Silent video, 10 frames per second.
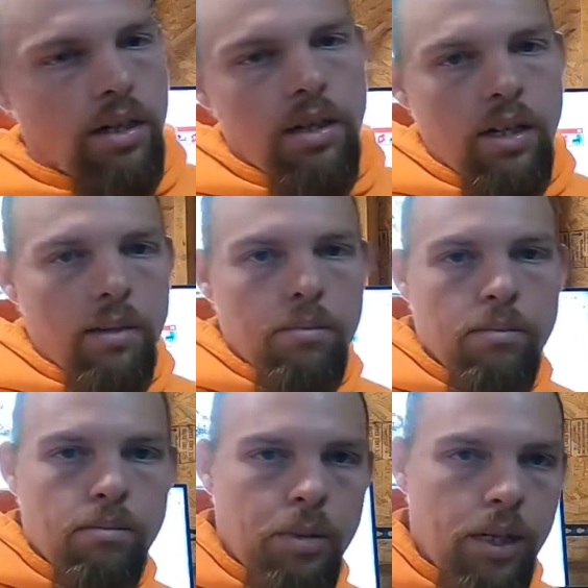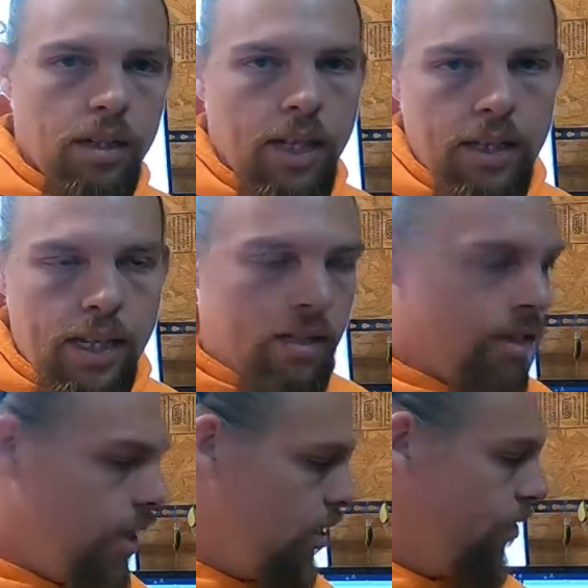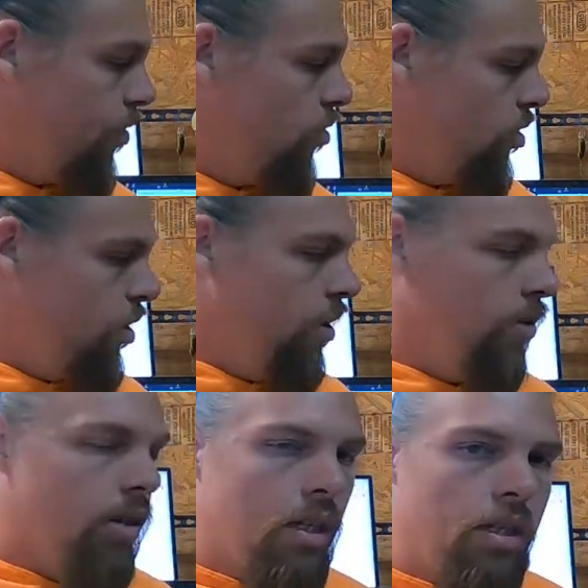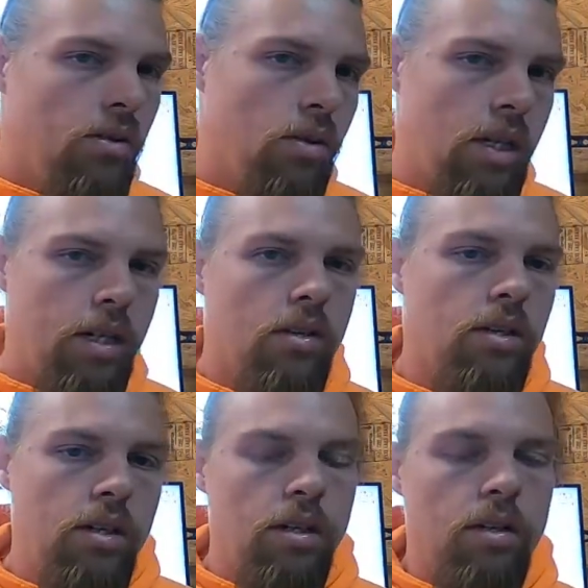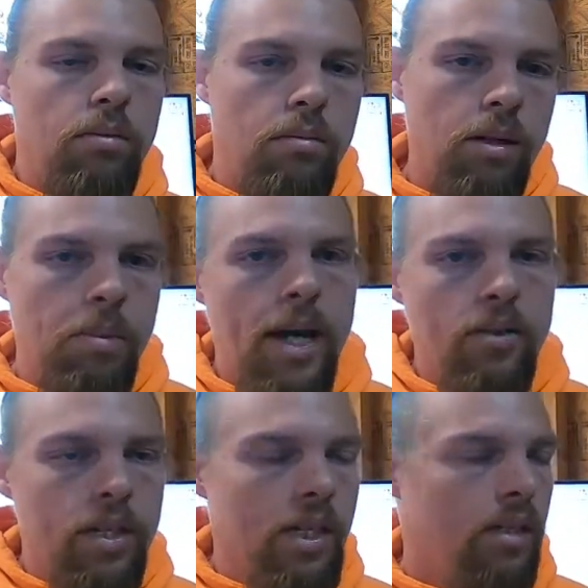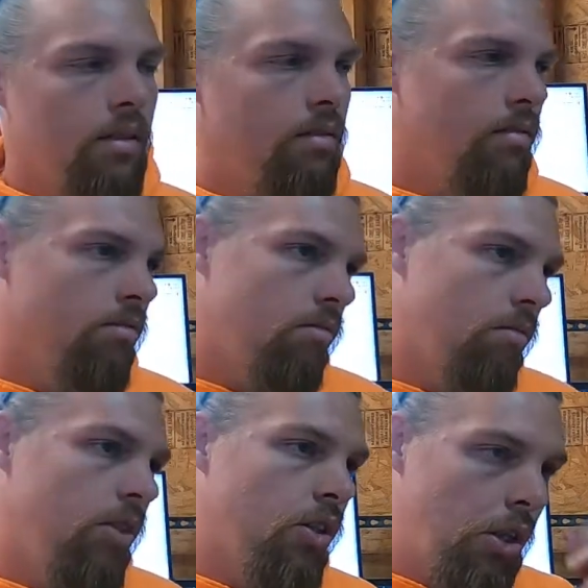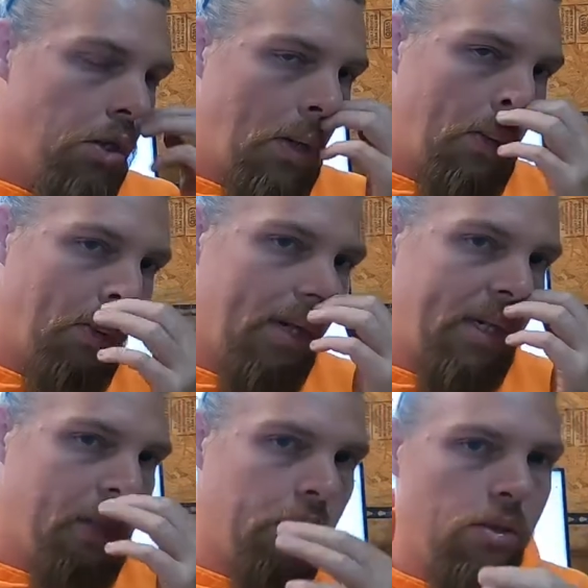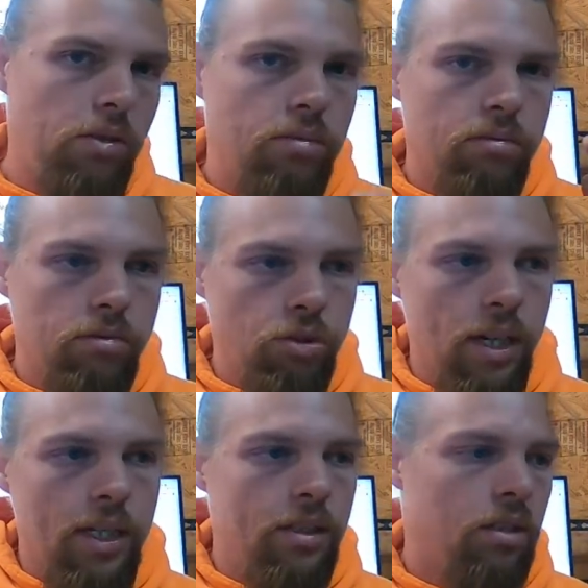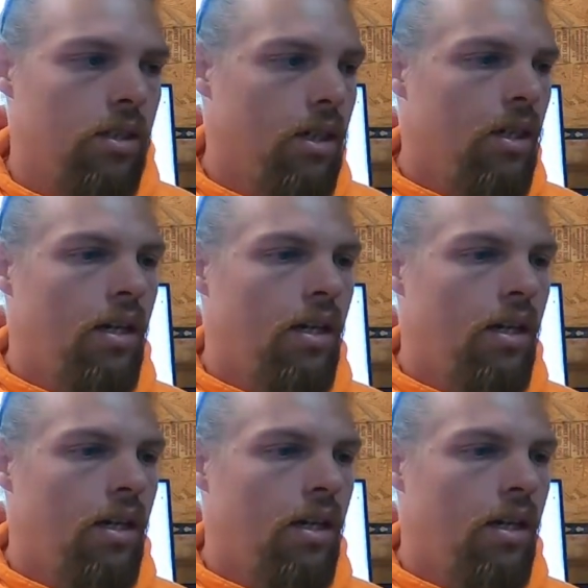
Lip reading: But at that sense, of course, you know, running on a battery, you're going to run into drainage.